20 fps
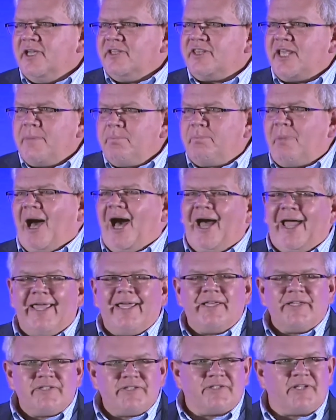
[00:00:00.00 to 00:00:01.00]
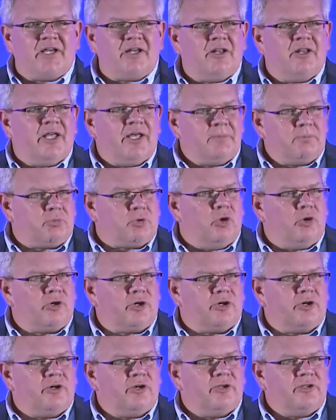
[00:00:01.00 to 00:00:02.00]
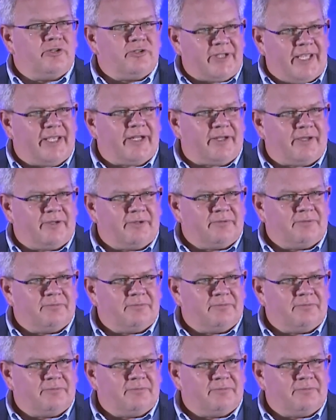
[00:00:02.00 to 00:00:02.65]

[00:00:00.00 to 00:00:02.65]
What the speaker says: They buy, sell, and broker data.